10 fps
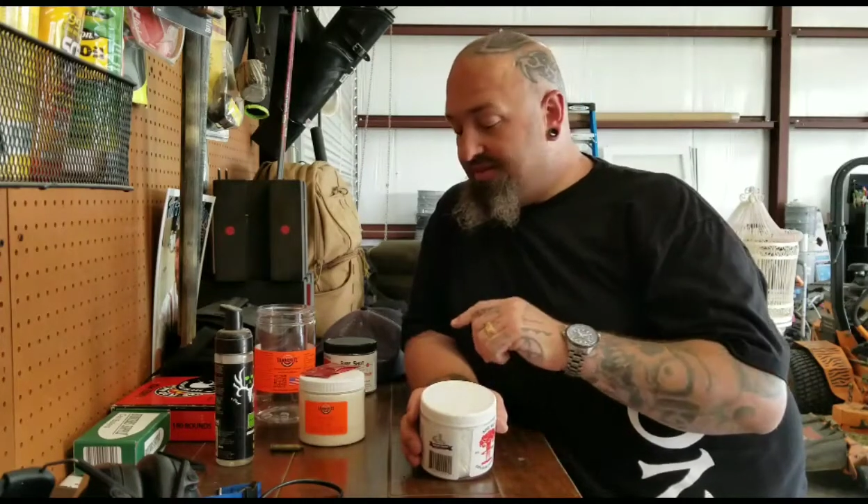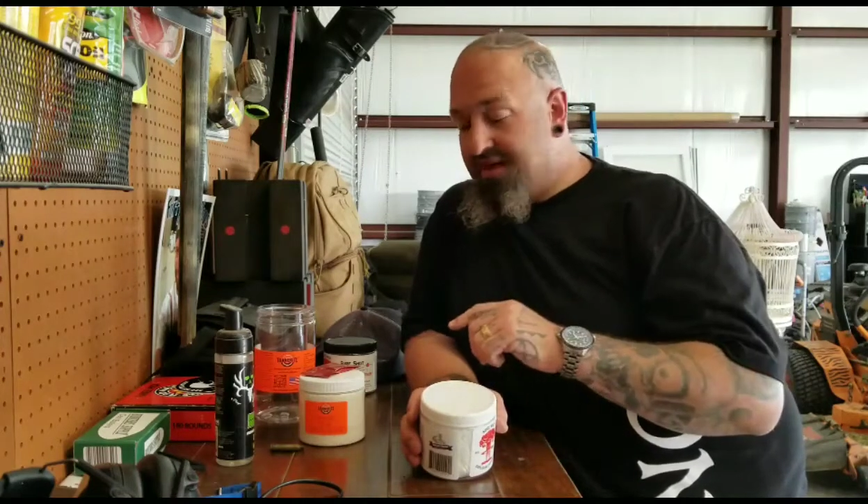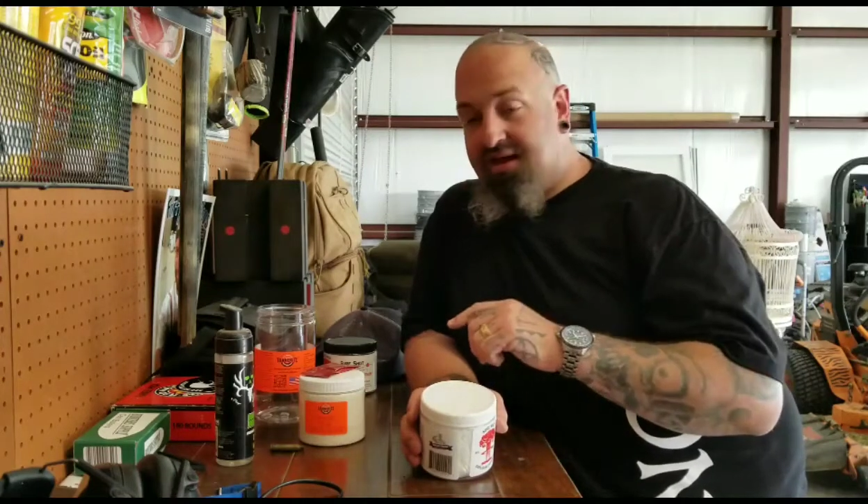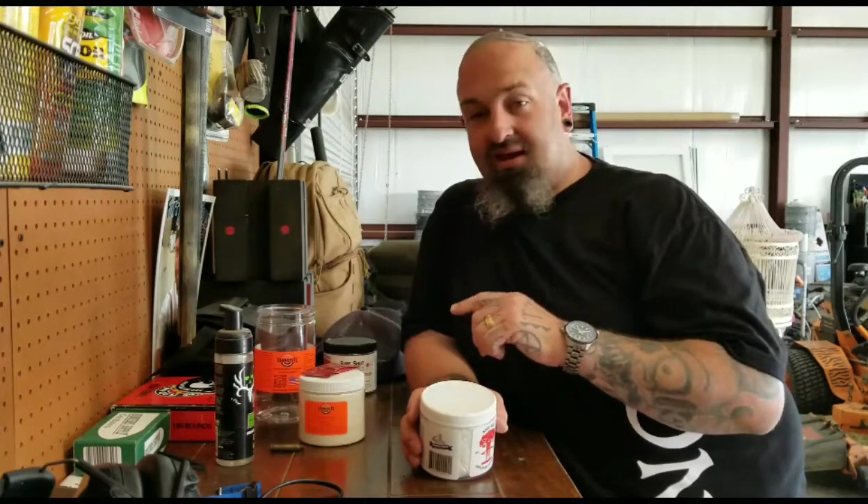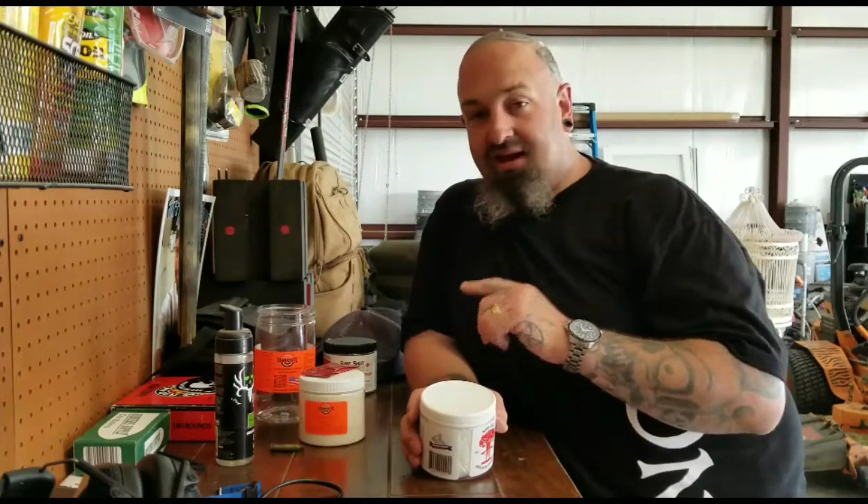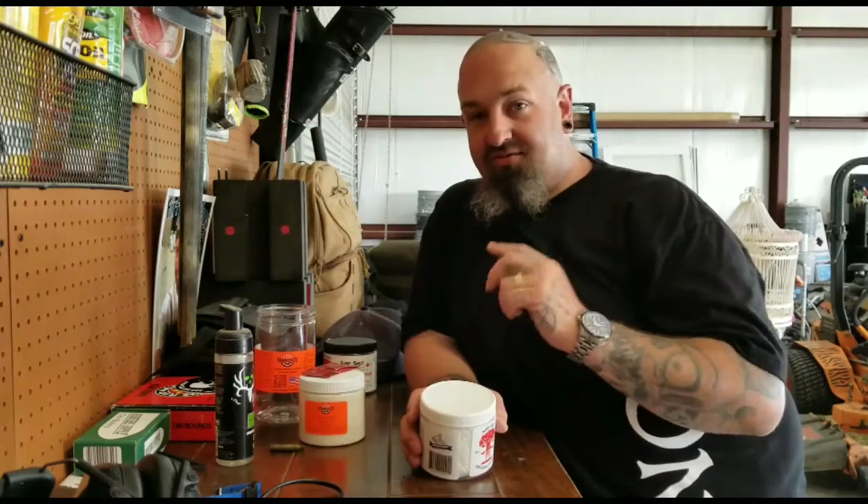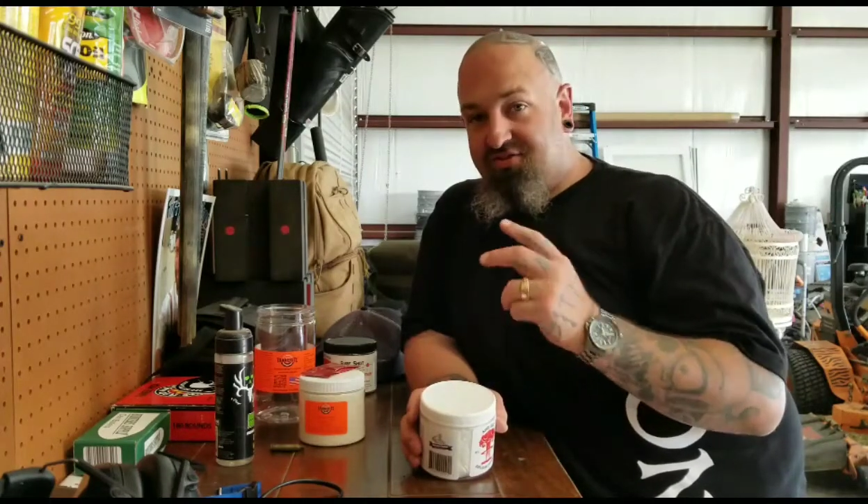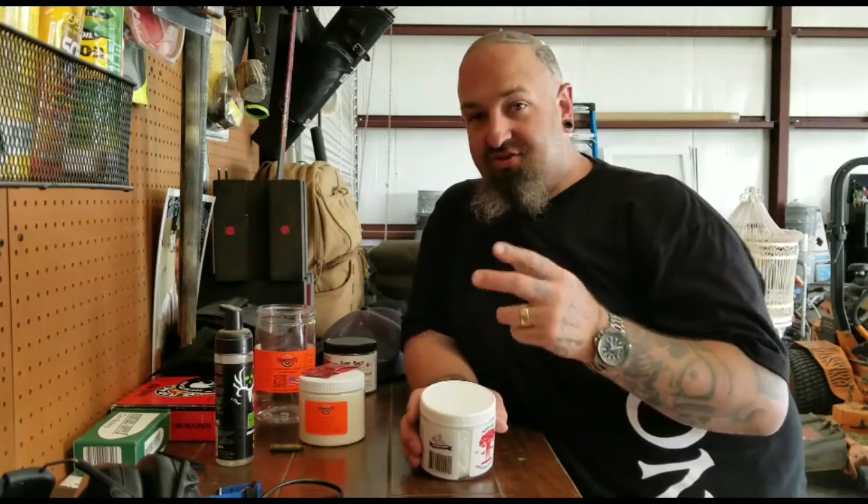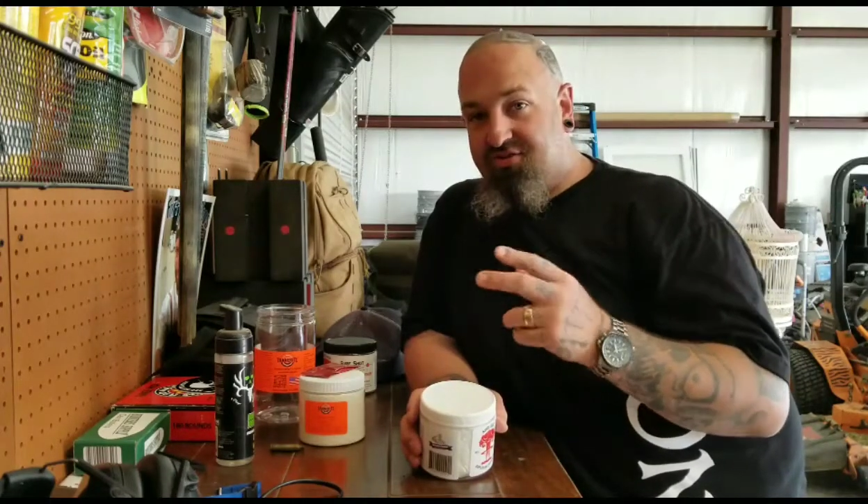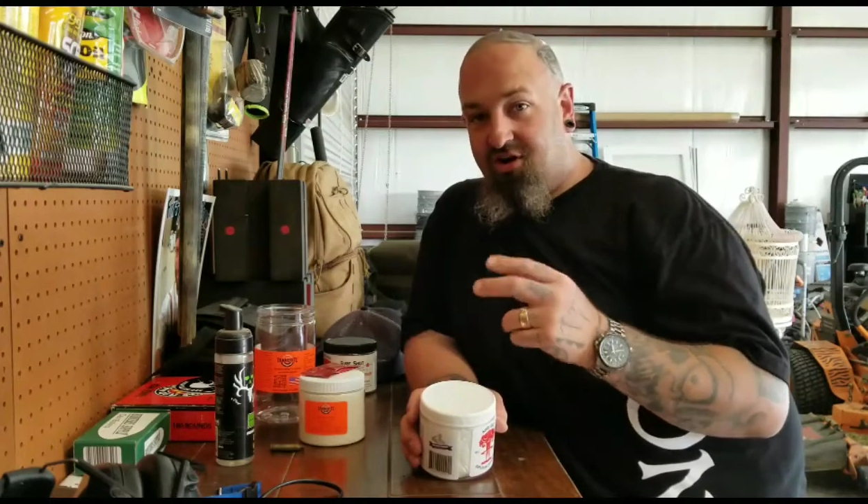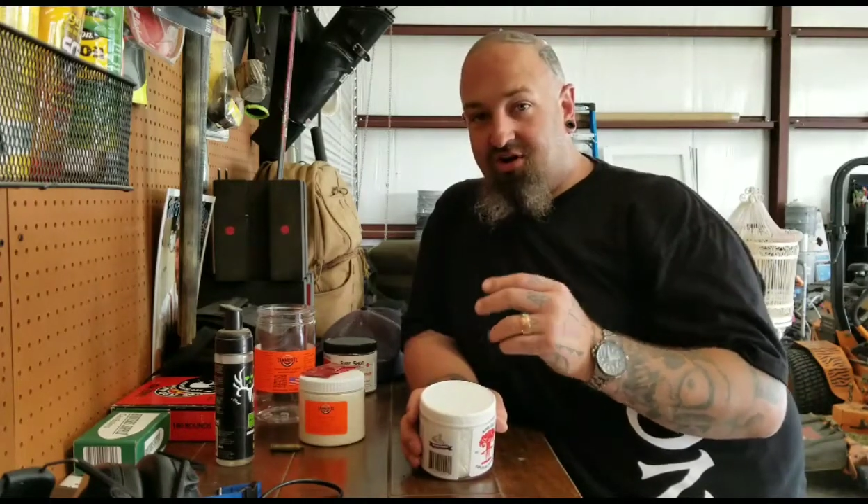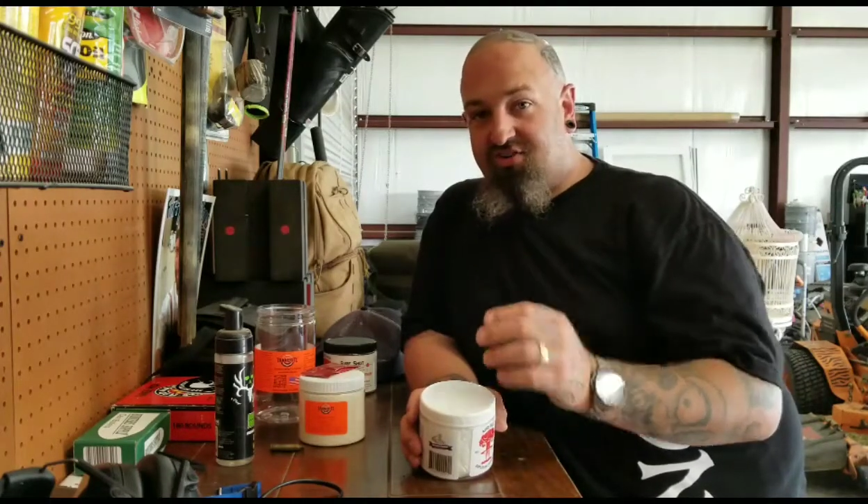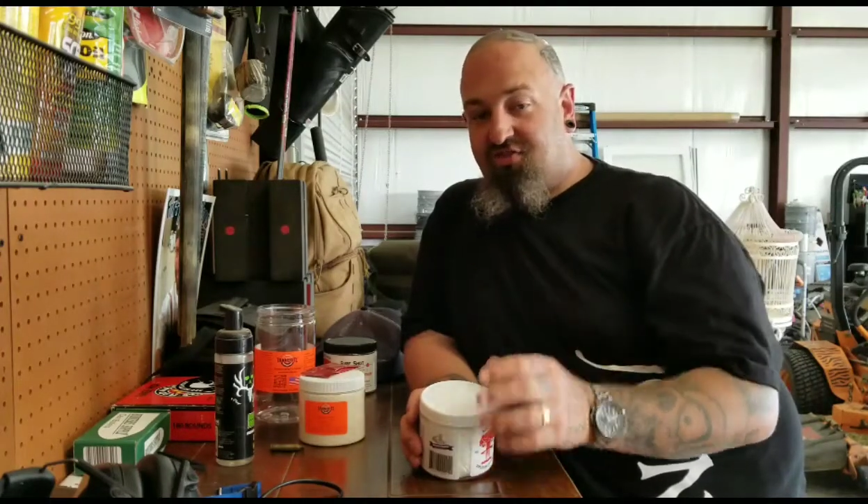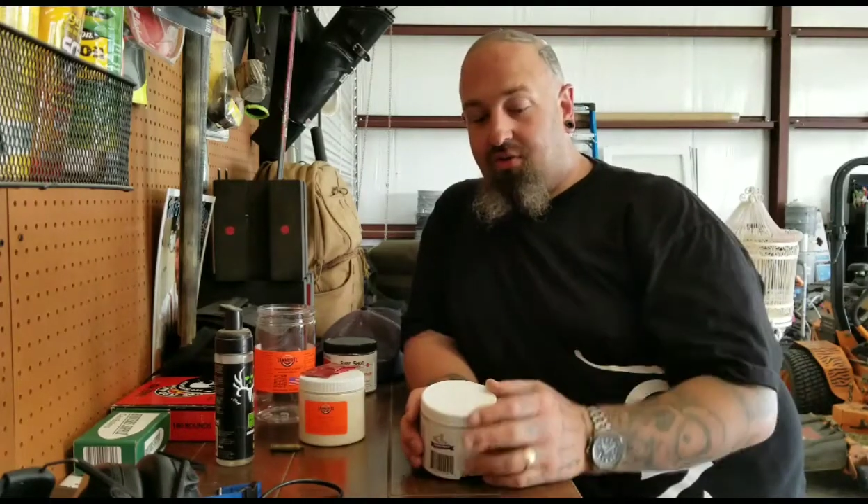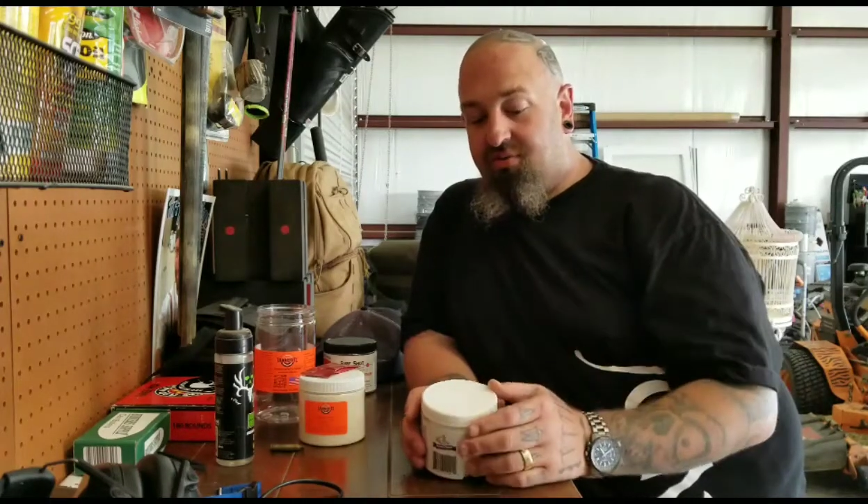that I have two
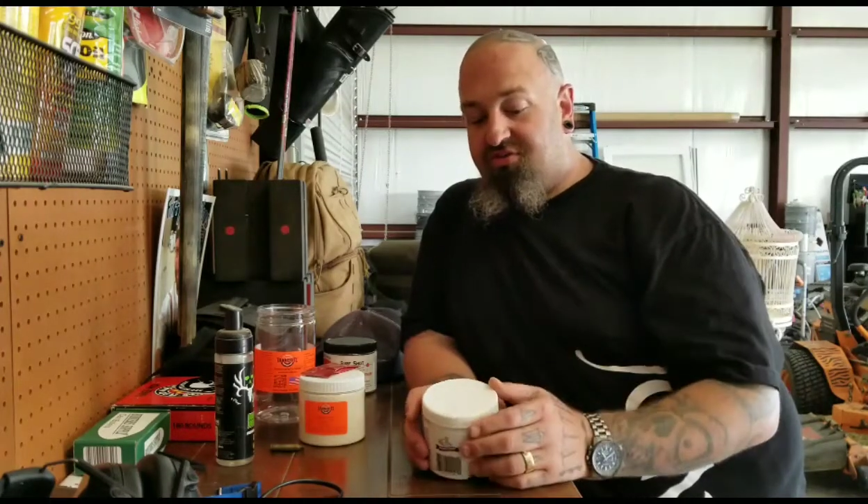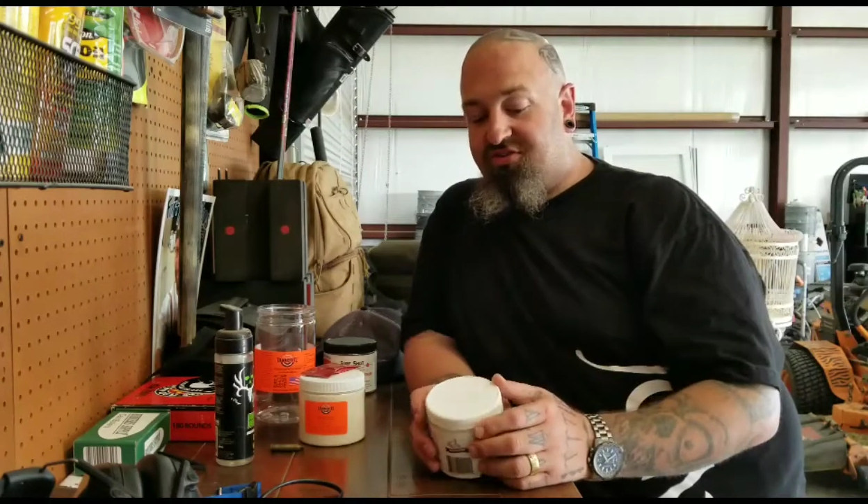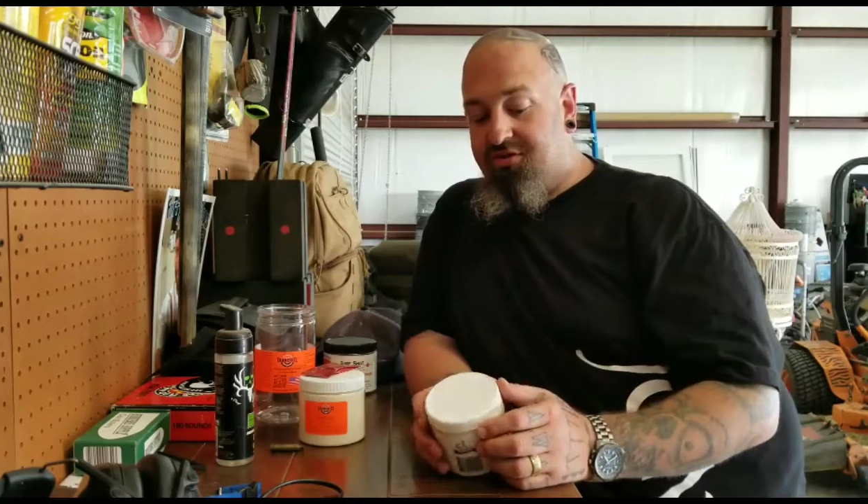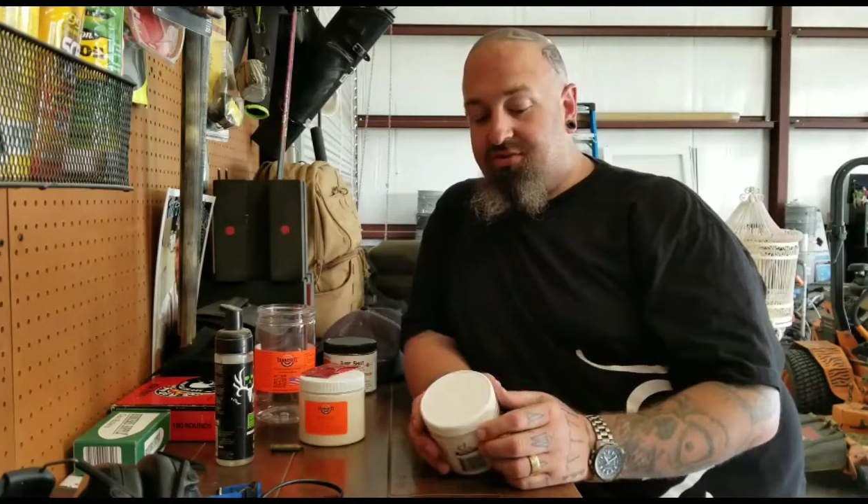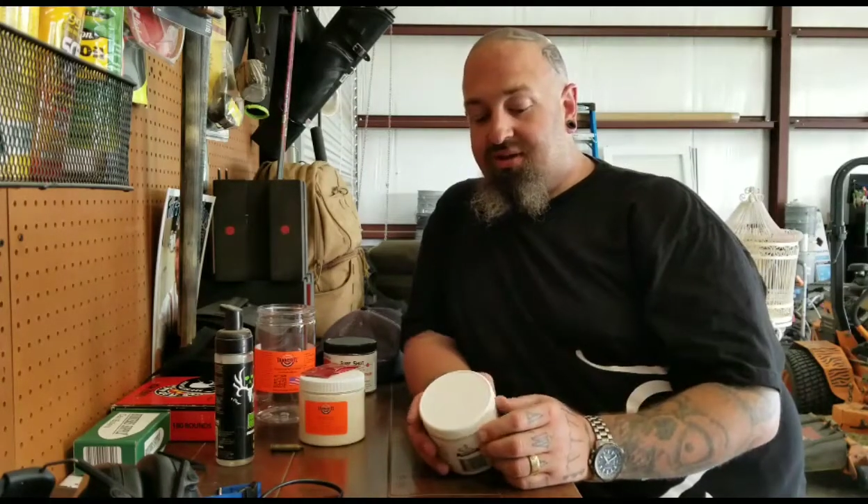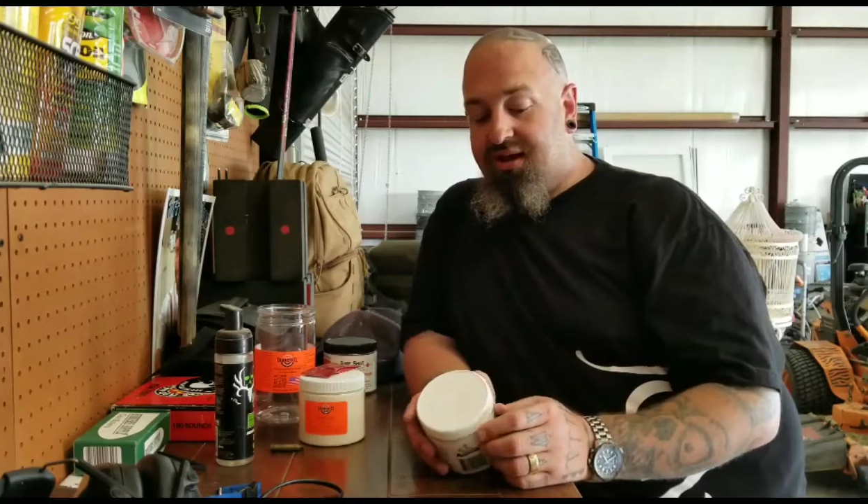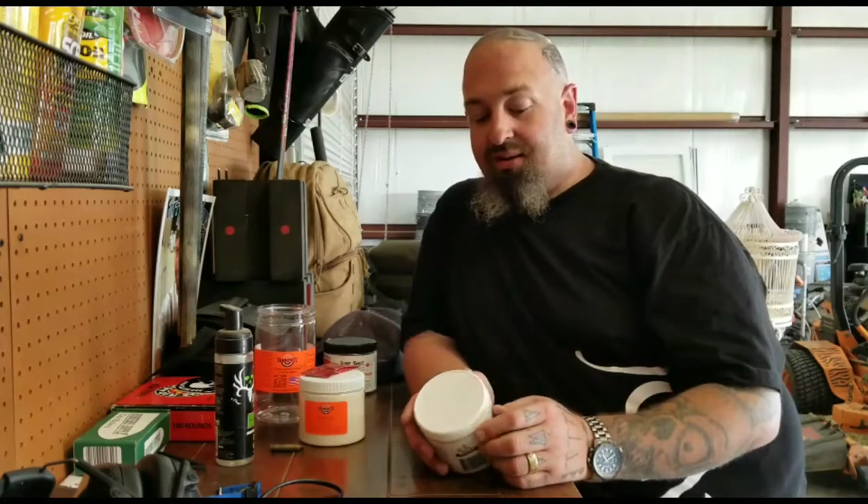targets for him to shoot,